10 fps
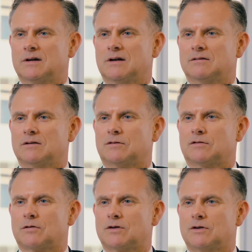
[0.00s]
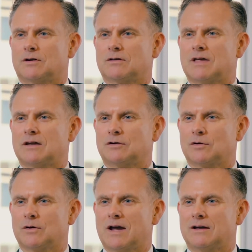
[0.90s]
Is it so that you can then
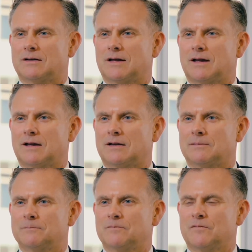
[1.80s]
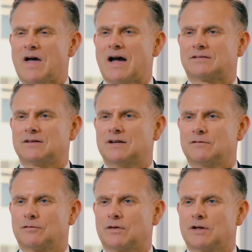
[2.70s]
create a vaccine
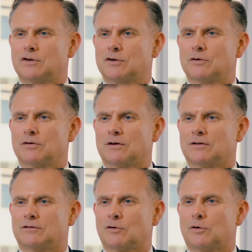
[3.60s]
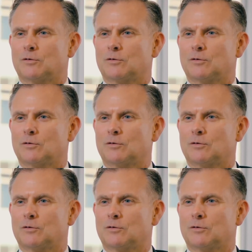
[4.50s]
that you are the sole